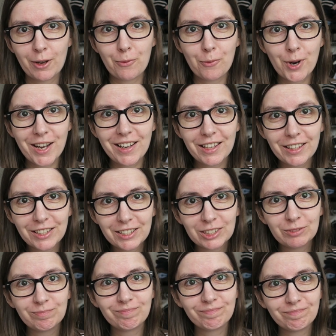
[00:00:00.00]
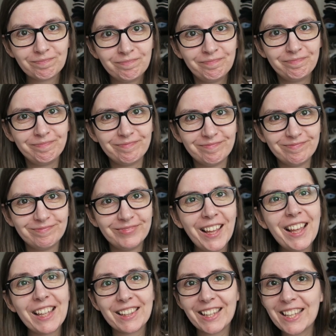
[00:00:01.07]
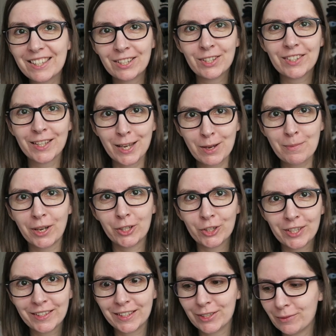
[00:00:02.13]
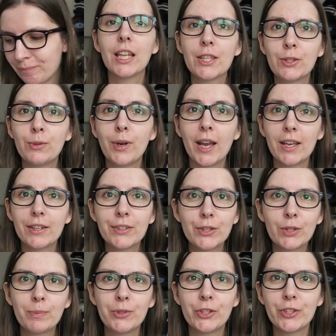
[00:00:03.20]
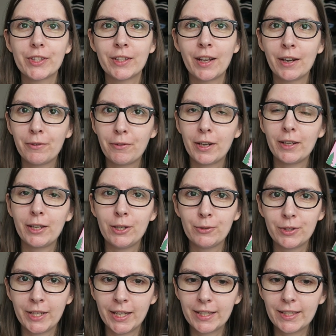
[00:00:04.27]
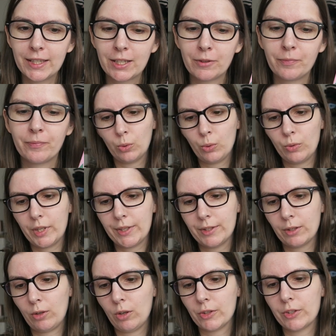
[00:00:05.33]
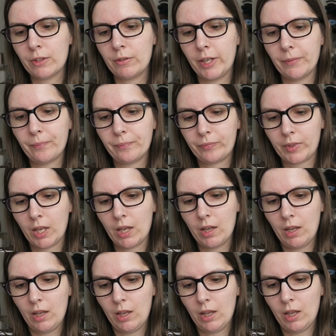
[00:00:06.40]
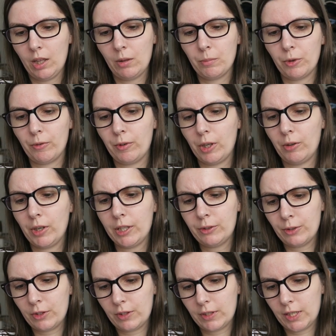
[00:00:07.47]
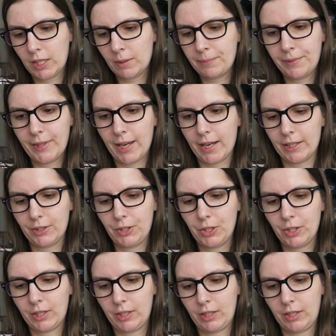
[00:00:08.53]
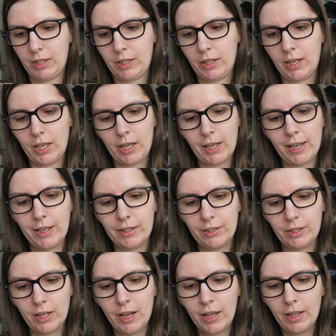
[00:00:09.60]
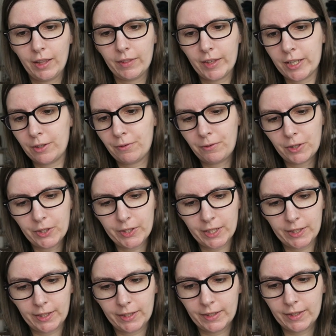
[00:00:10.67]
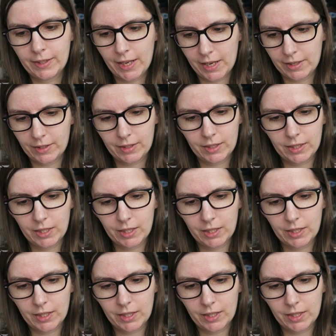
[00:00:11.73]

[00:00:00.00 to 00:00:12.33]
Wow, that's not saying much, is it? Let's do Highly Suspicious and Unfairly Cute next. Ooh, that's a glossary. We're going to skip that. And then the first sentence says,